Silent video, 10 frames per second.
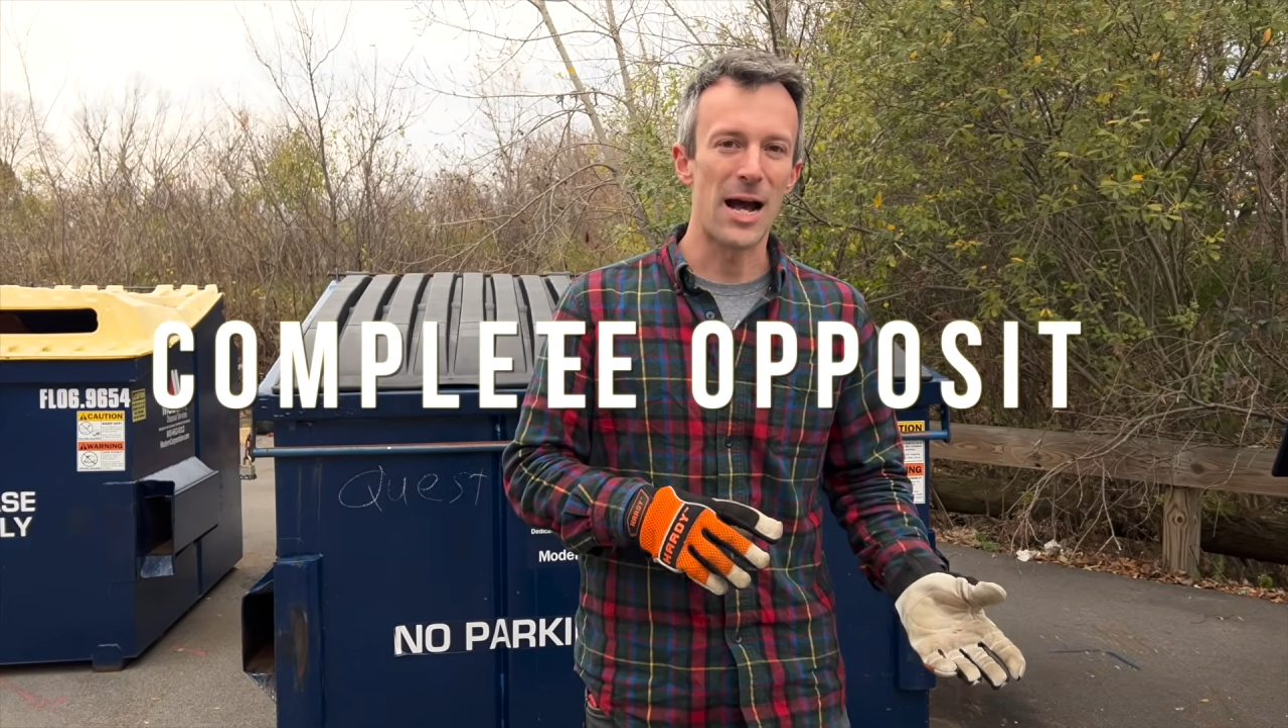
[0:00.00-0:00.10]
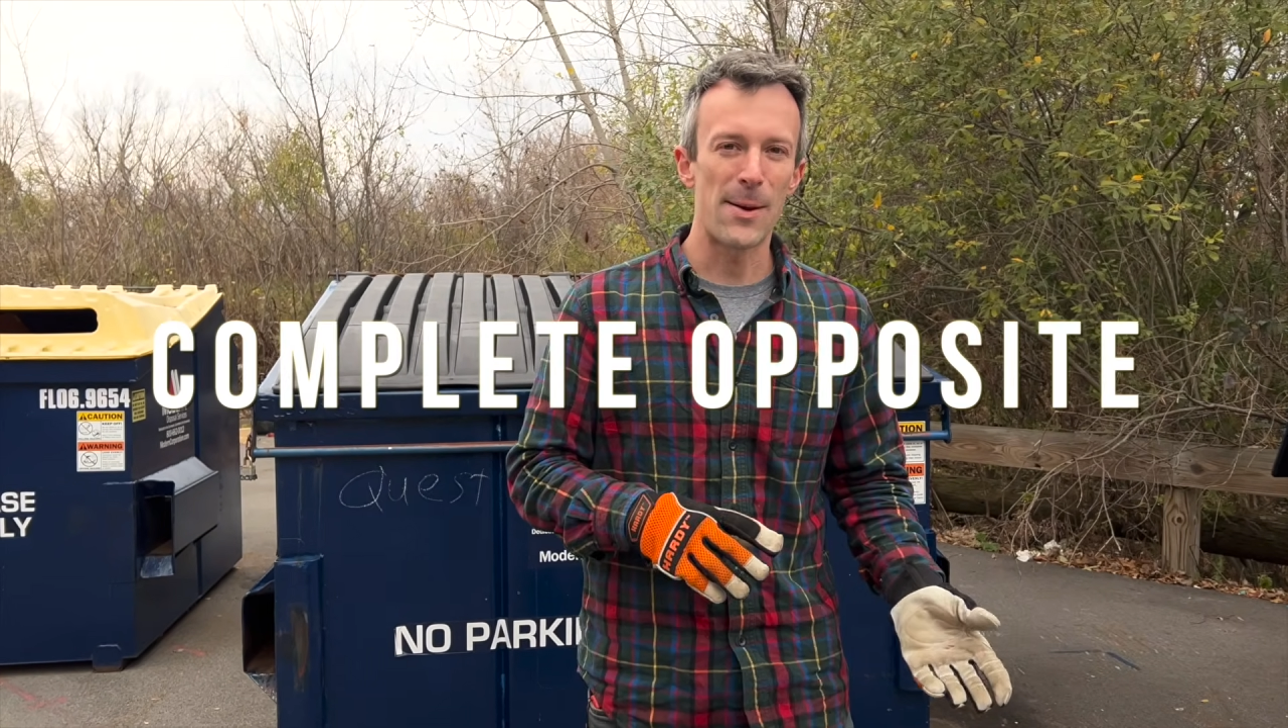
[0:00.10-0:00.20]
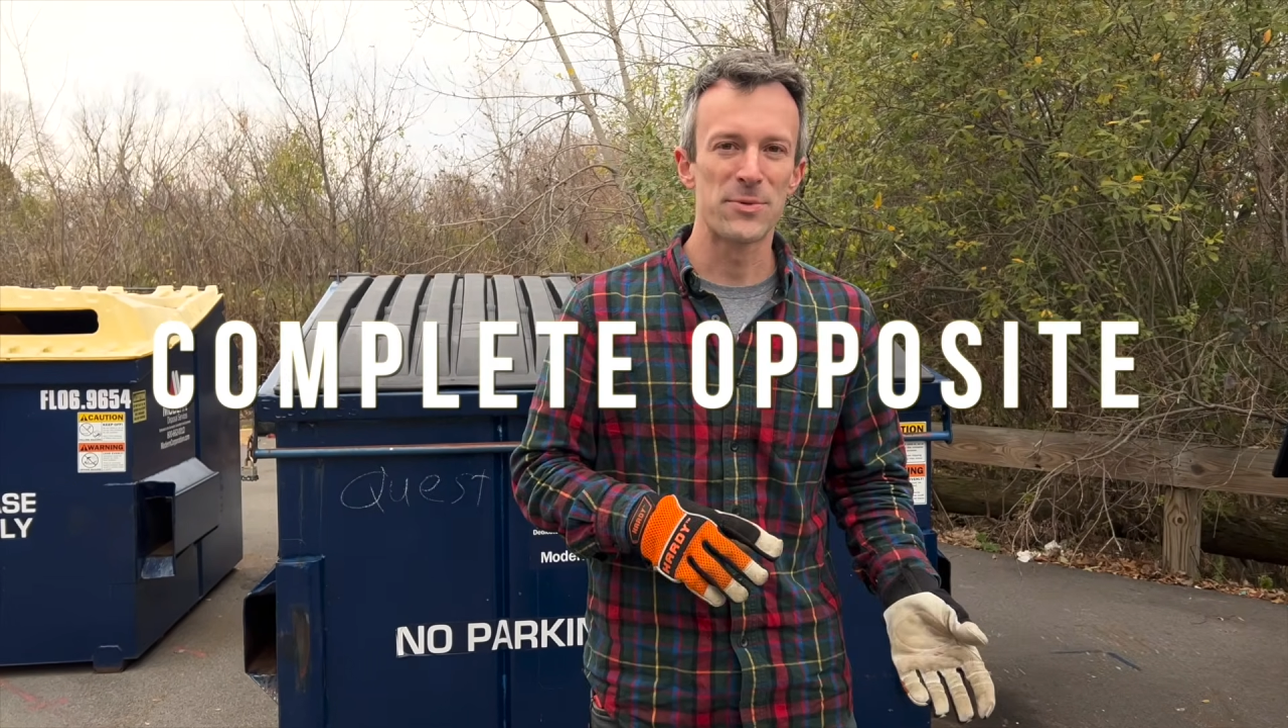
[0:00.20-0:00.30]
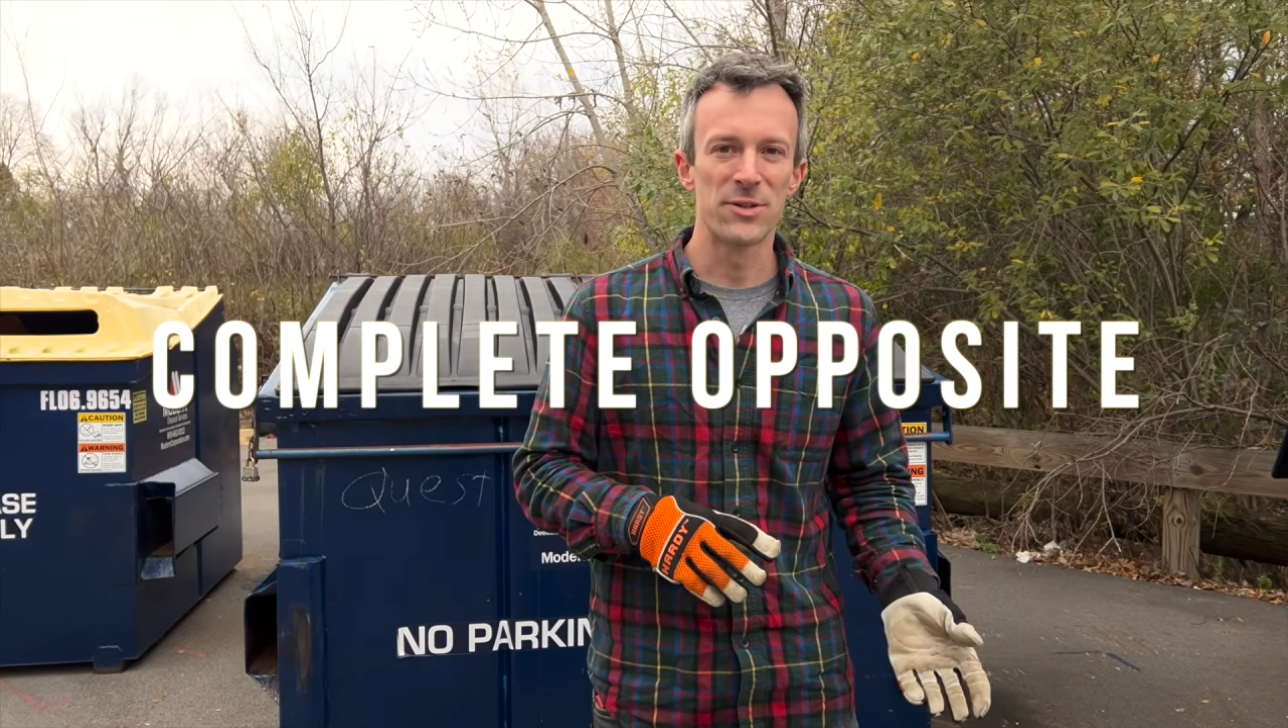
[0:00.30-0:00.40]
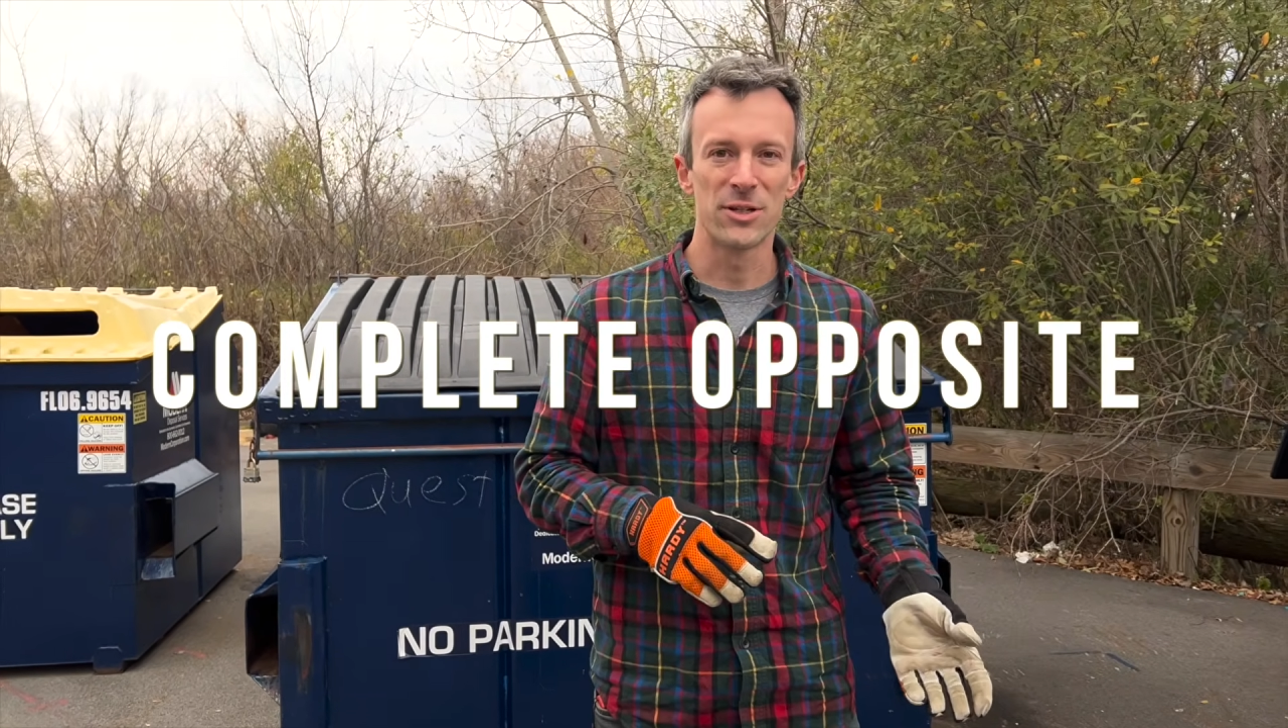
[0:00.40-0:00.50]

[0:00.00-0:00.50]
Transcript: opposite